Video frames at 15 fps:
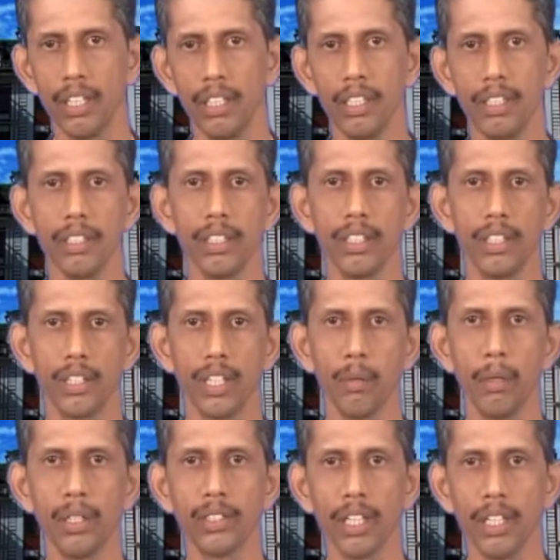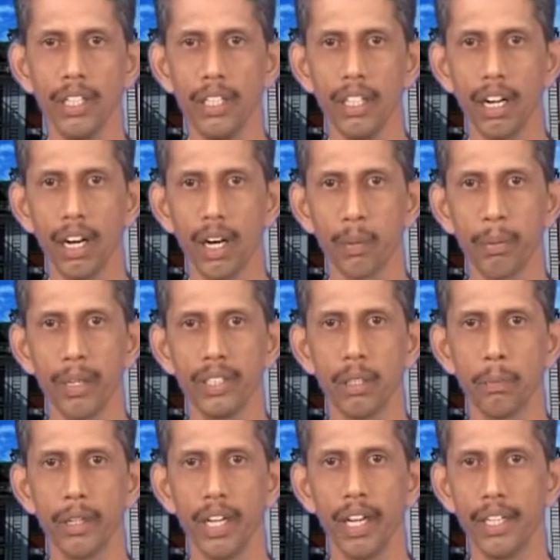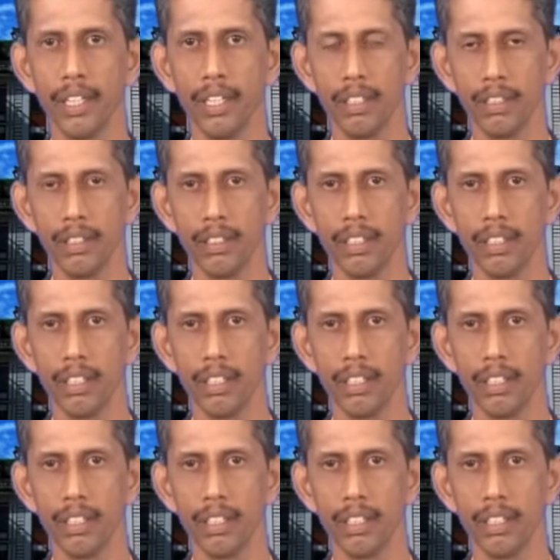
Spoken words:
in table 3 on page number 18.